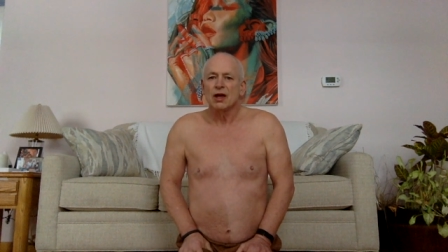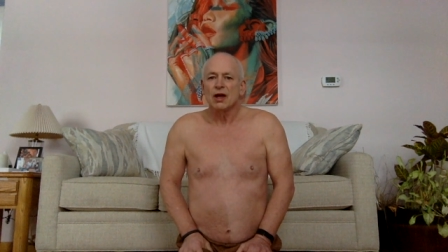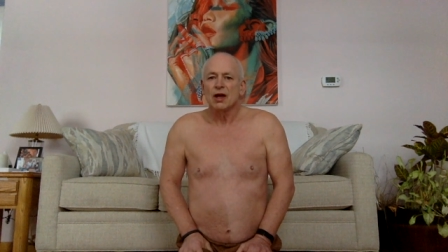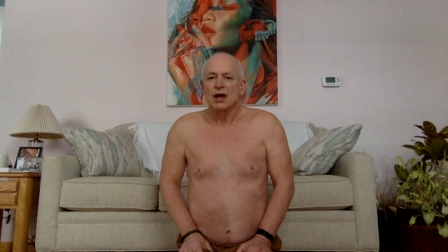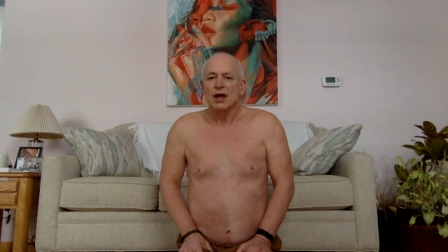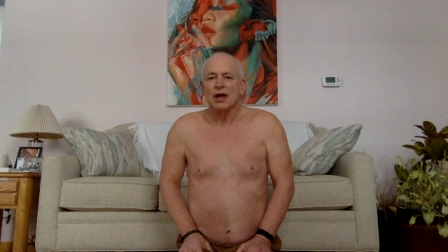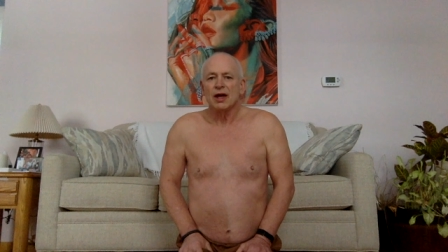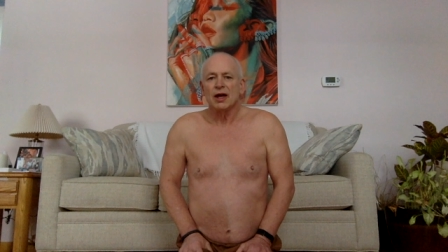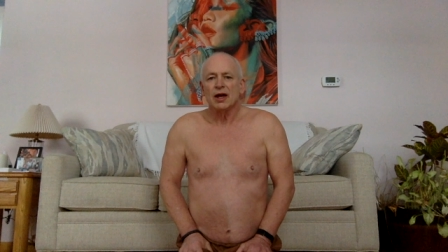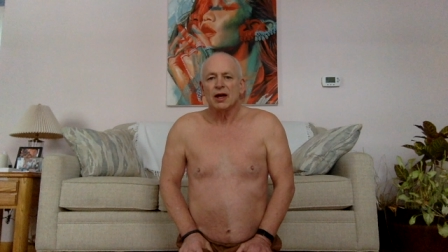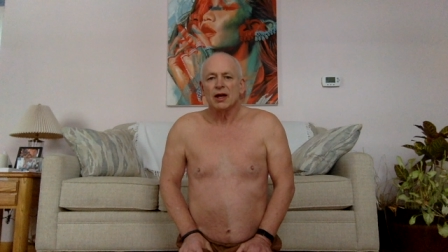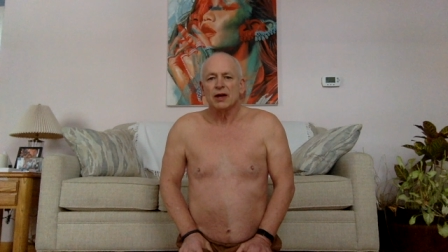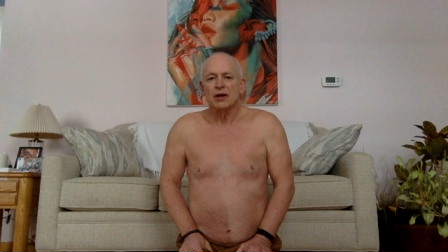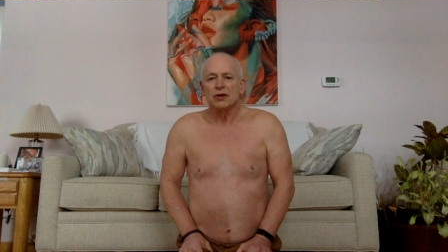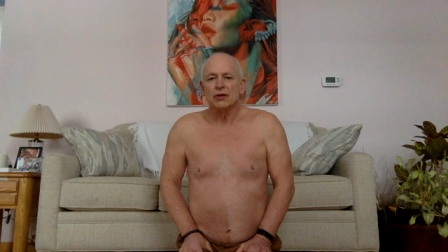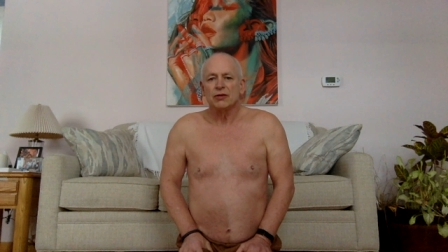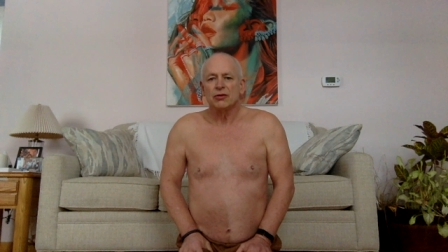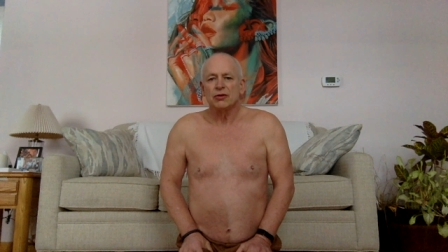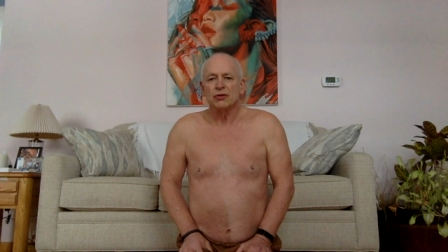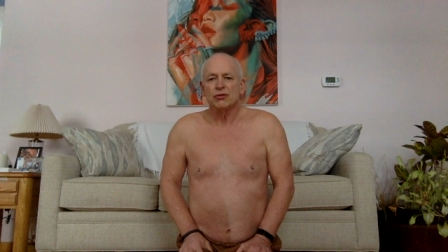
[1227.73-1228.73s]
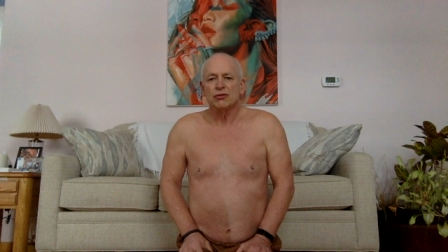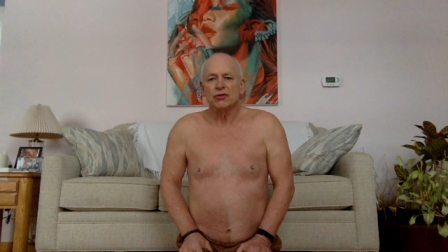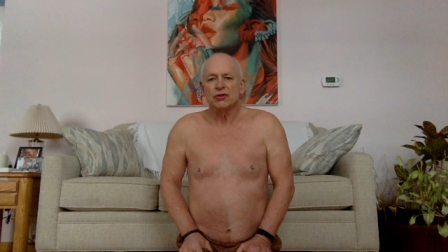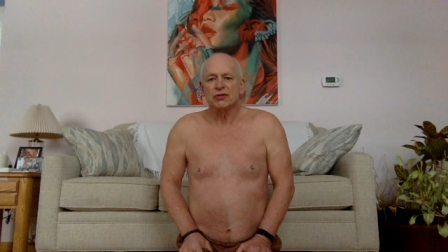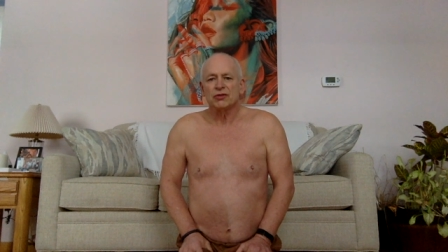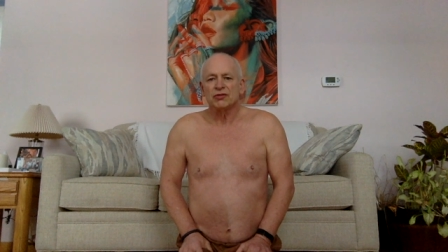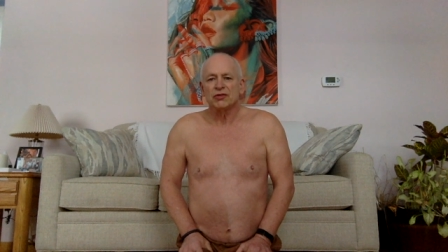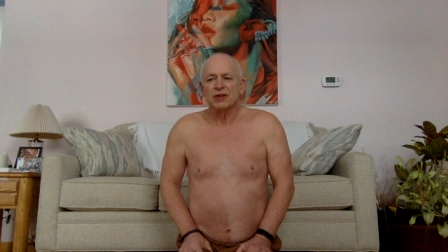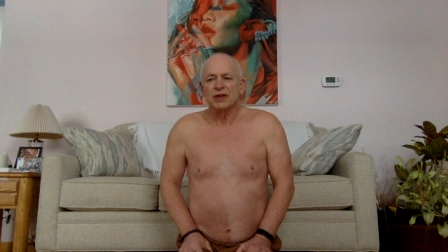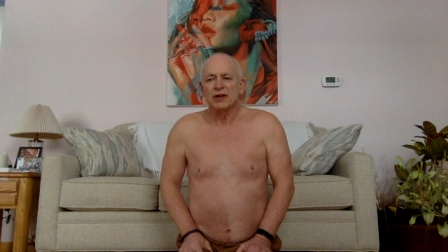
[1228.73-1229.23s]
And they're
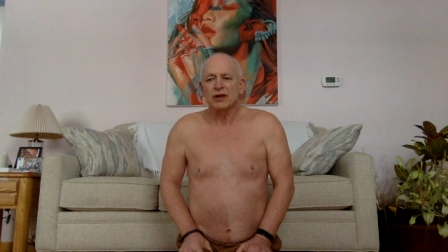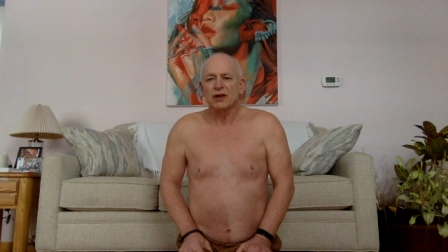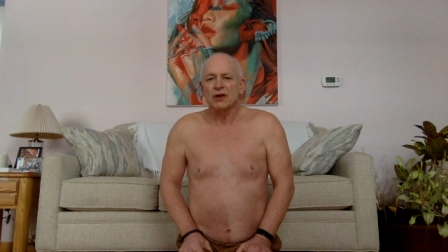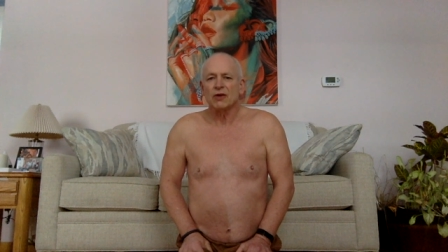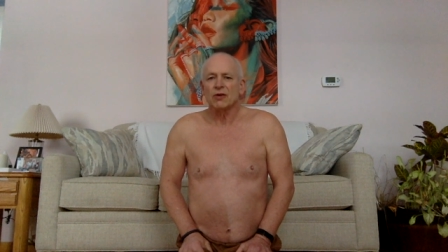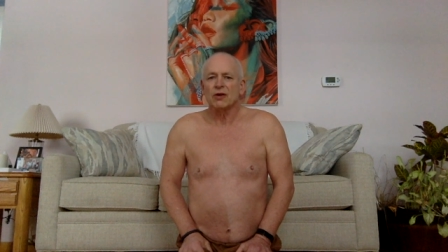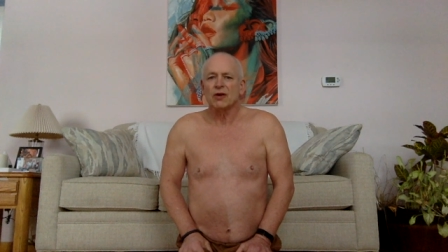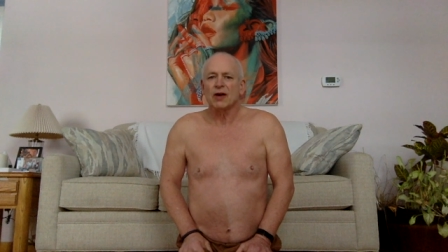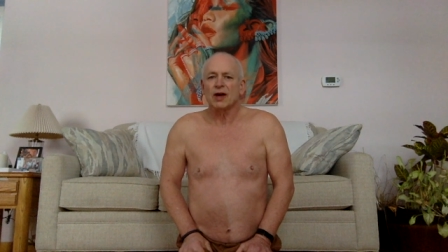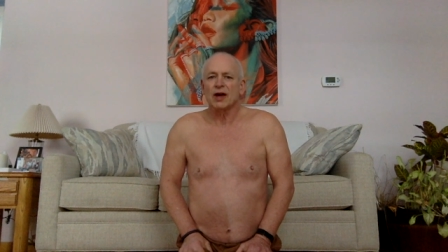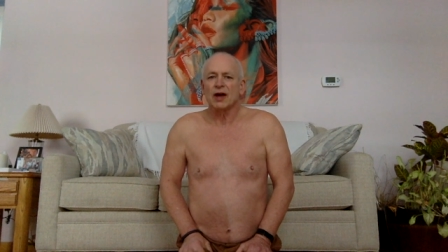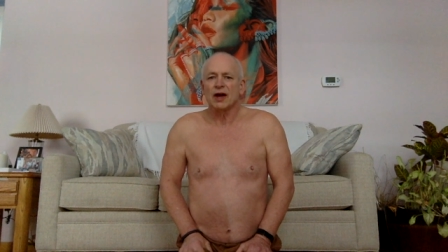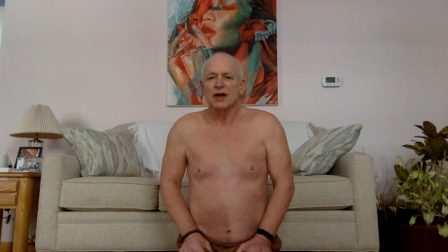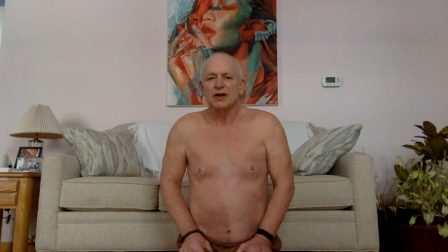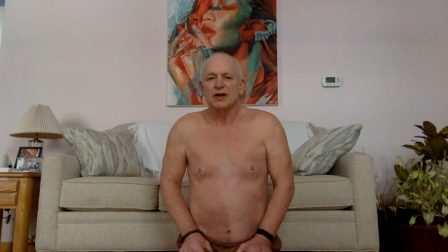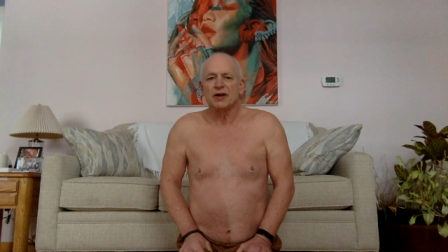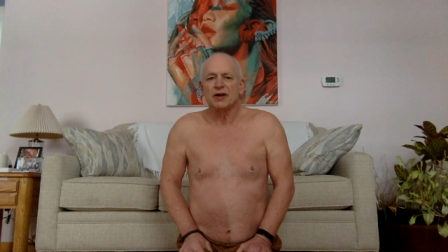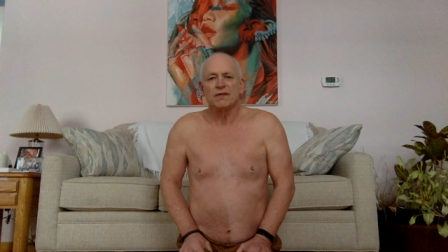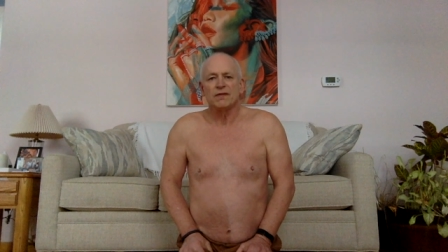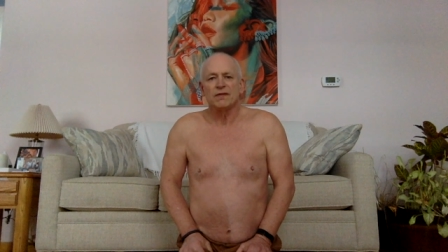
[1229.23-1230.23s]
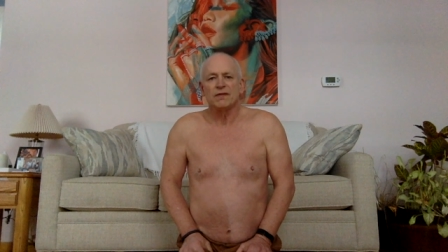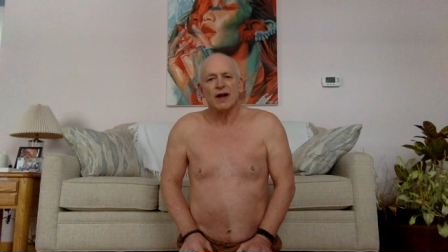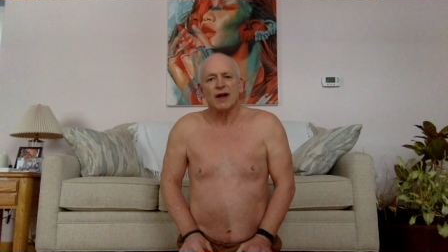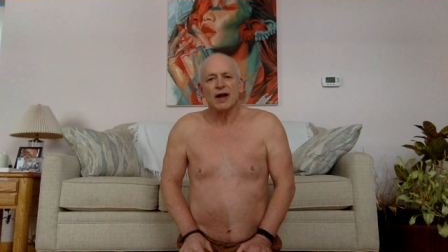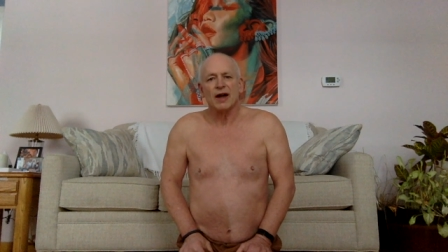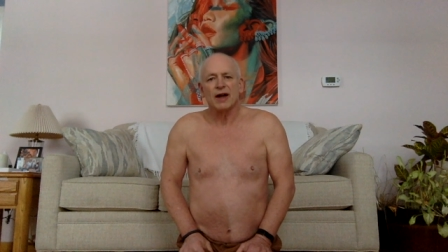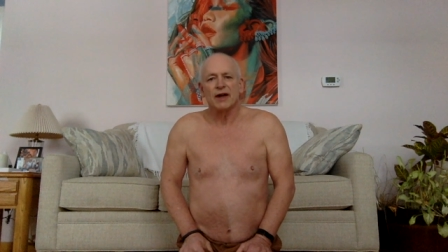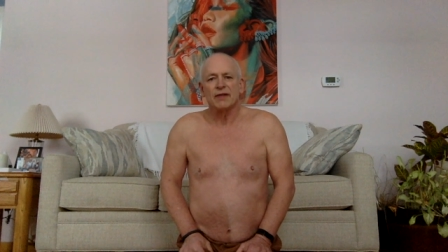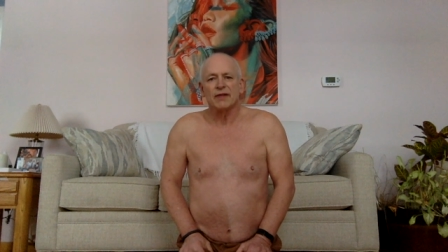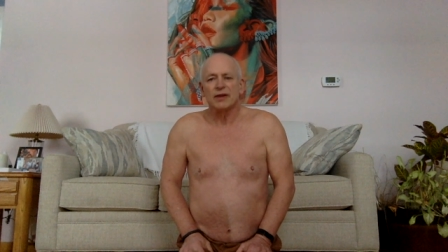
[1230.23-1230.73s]
just like, okay, I did 5,